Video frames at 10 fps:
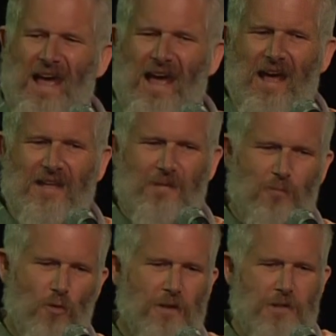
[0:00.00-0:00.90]
And he
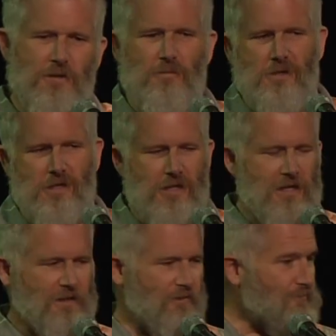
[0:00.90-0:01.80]
points to his
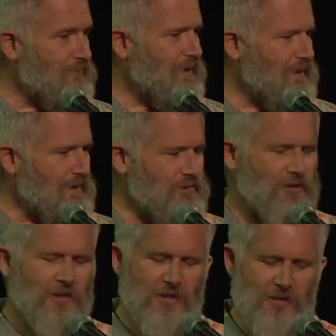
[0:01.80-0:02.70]
little village,
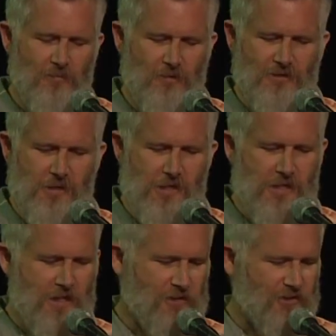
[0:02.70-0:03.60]
which is
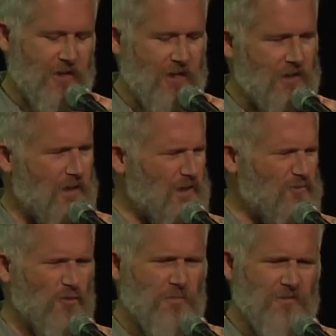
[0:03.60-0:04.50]
essentially a
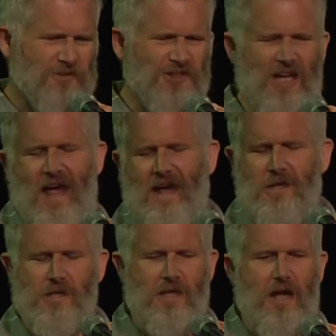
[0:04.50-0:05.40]
group of
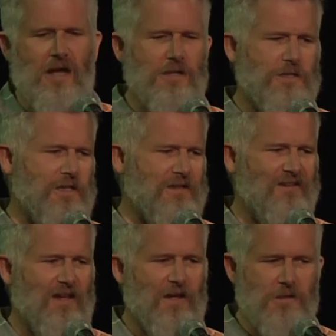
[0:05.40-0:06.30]
shacks and huts and
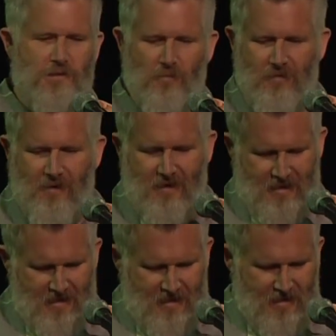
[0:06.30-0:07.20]
tents with
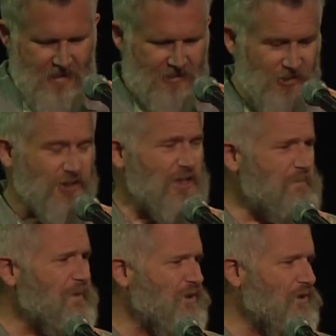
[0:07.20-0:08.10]

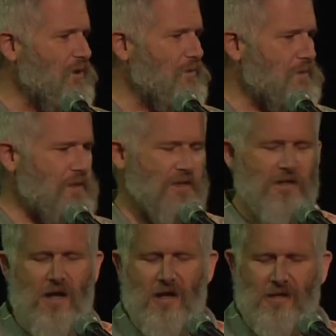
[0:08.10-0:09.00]
sheep and goats and
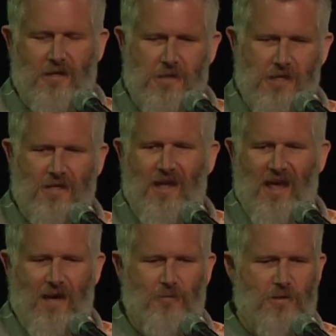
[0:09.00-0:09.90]
donkeys and
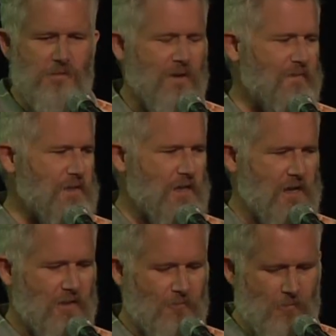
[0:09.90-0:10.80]
camels by the
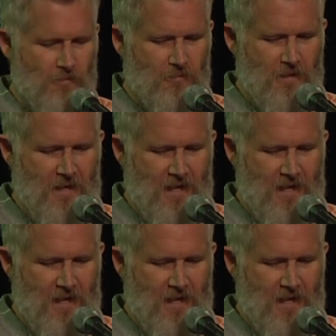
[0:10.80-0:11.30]
side of the road.